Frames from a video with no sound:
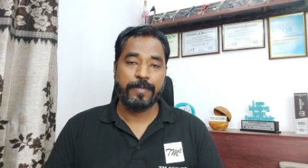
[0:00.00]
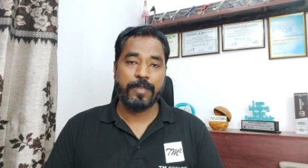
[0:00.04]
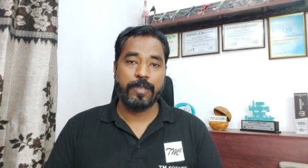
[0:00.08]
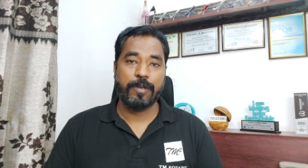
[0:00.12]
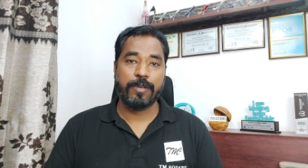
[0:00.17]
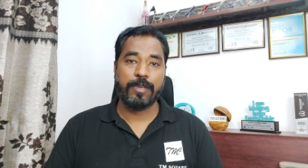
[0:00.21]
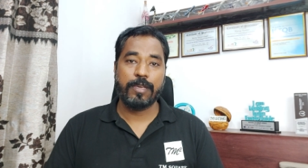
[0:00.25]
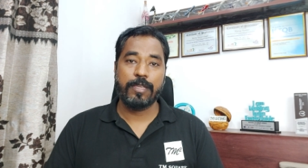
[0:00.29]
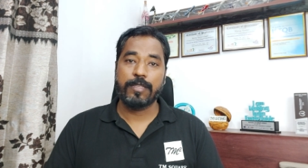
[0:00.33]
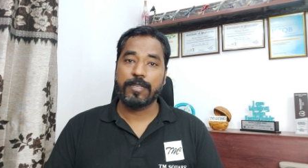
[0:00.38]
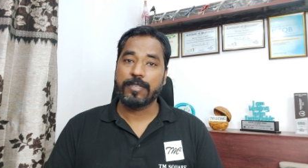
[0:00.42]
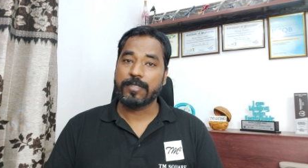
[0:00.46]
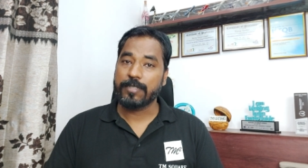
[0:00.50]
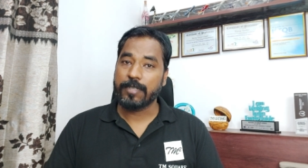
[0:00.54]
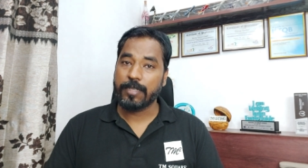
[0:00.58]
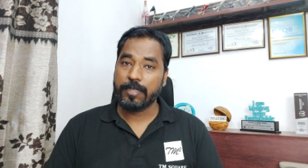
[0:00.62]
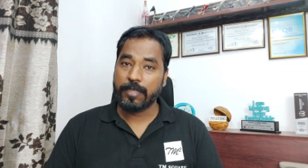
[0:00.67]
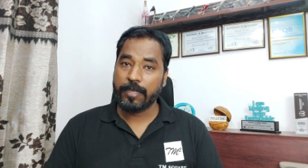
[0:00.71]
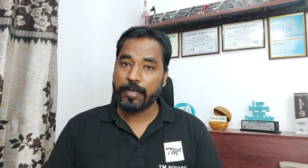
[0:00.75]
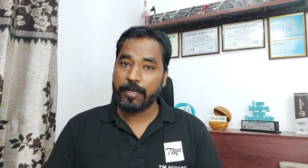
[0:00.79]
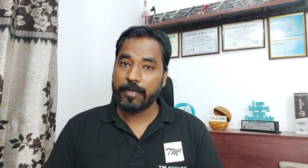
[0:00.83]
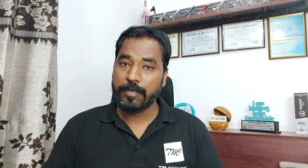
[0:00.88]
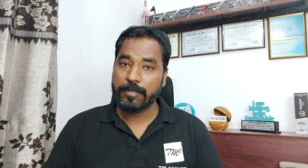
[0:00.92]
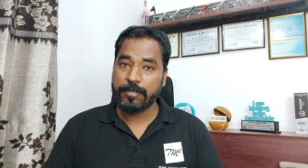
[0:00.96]
Okay, there's
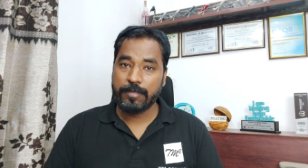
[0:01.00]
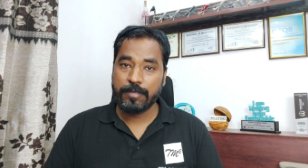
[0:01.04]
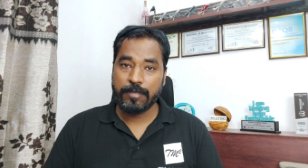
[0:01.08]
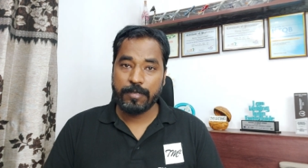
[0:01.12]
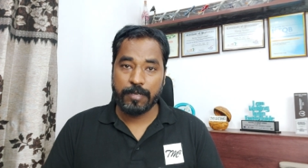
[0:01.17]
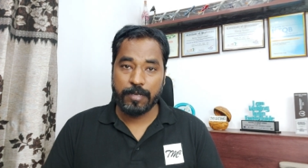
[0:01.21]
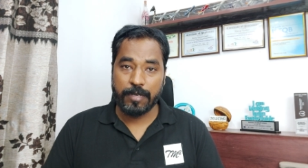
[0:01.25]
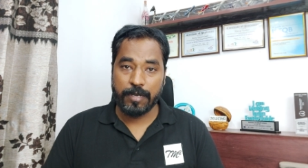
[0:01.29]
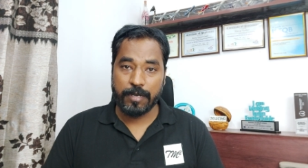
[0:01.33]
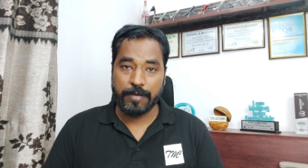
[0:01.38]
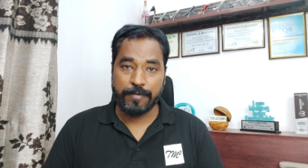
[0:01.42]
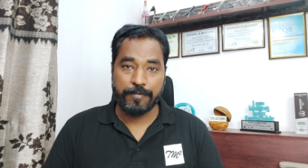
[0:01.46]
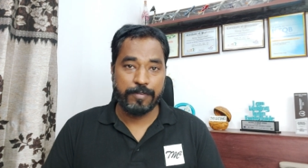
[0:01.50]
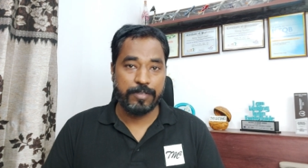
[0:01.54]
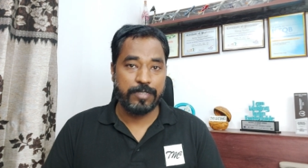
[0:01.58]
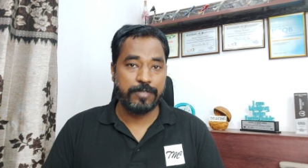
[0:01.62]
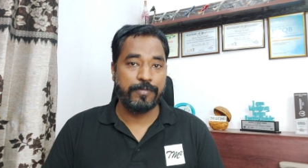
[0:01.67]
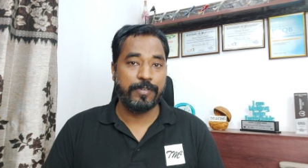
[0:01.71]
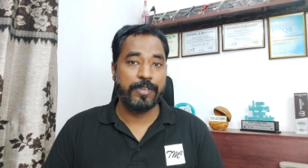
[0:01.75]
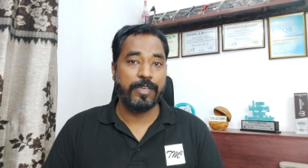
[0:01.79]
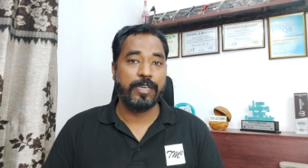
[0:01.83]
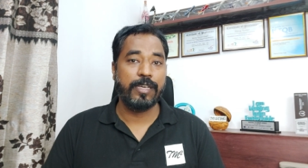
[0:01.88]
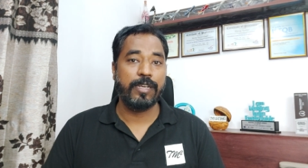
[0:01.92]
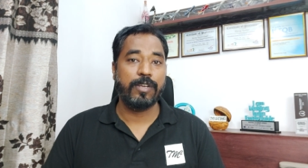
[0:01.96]
nothing Uh,
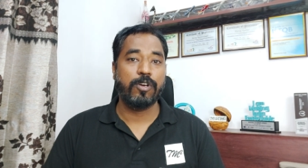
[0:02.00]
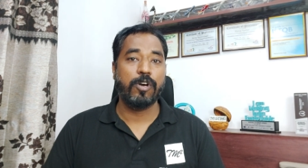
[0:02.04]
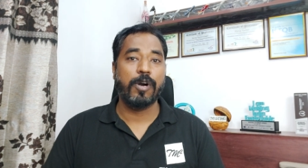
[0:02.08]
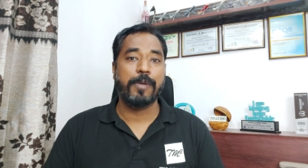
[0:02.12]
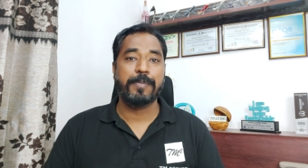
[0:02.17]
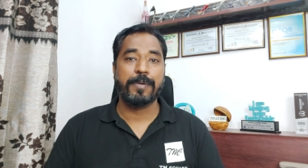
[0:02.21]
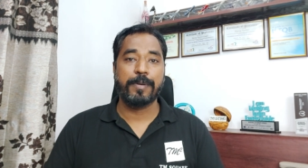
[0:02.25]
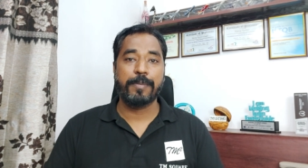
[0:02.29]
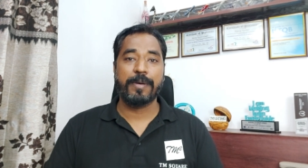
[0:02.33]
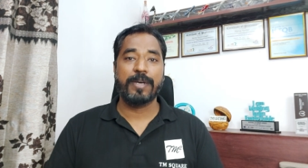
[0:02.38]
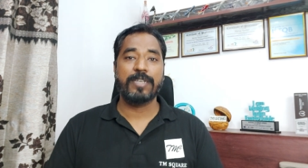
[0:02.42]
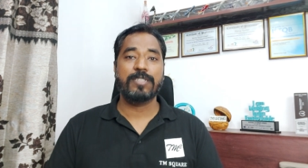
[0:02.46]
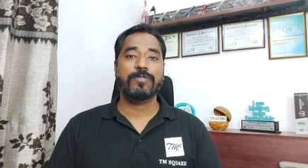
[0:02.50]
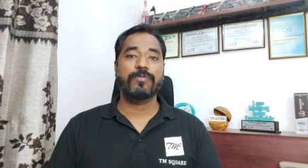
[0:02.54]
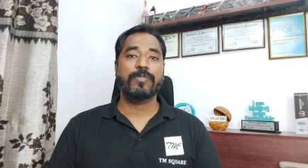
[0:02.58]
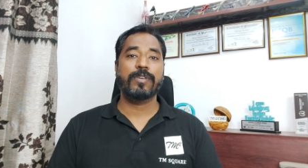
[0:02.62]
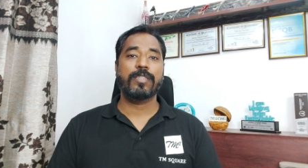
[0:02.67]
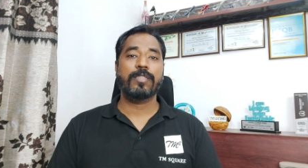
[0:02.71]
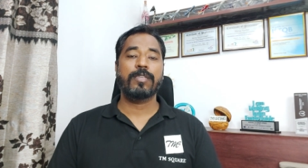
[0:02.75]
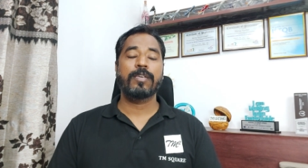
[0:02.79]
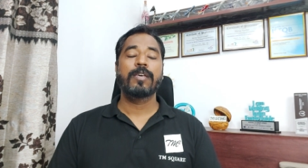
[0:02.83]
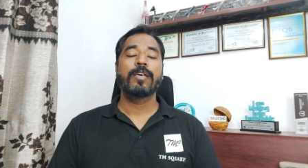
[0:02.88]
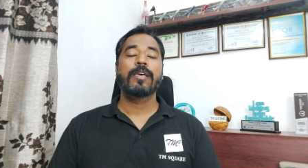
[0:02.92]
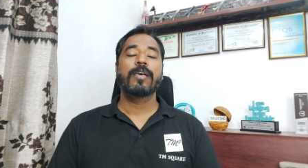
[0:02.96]
which we can compromise
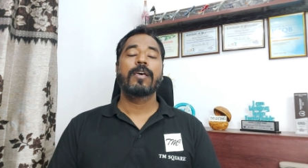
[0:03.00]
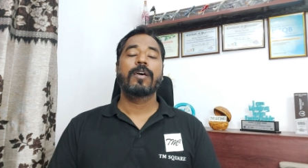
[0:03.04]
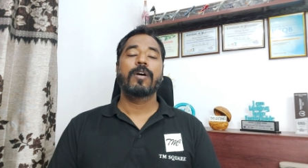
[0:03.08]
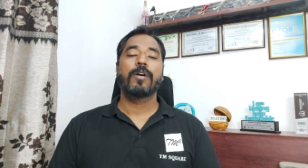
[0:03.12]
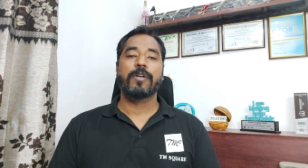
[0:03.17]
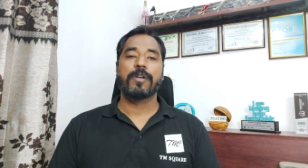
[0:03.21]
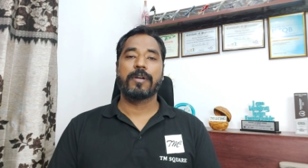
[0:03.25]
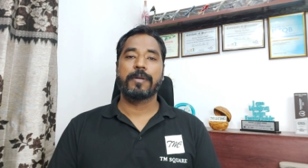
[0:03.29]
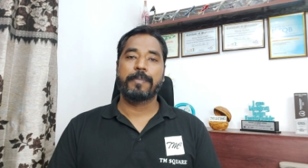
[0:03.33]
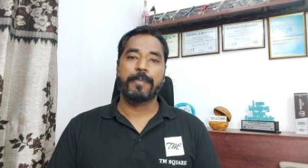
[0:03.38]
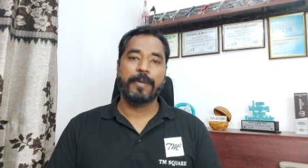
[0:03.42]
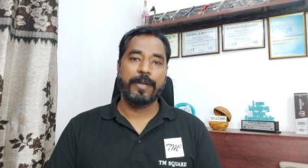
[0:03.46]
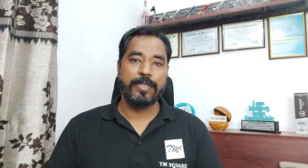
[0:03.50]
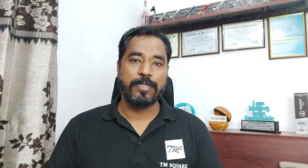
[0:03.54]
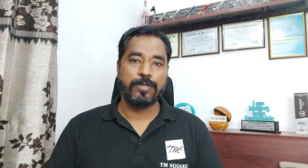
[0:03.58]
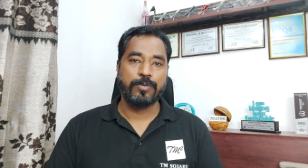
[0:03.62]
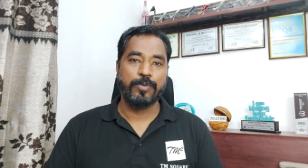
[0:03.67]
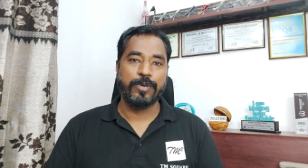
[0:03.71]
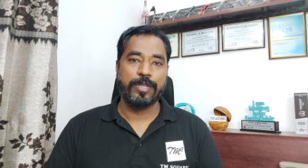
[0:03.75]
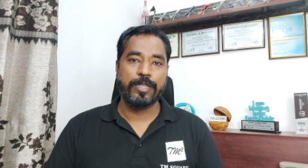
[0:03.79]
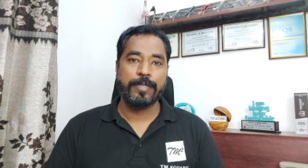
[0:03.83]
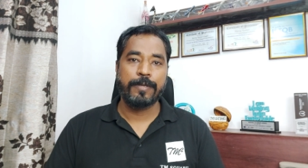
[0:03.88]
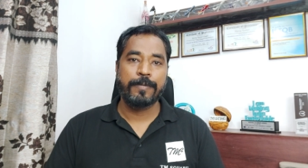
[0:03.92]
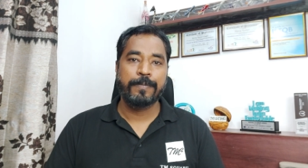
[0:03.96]
with or replace
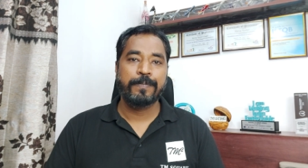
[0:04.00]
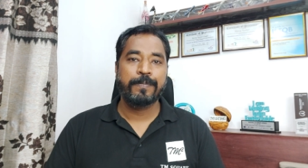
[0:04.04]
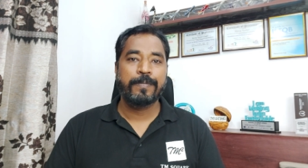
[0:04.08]
with.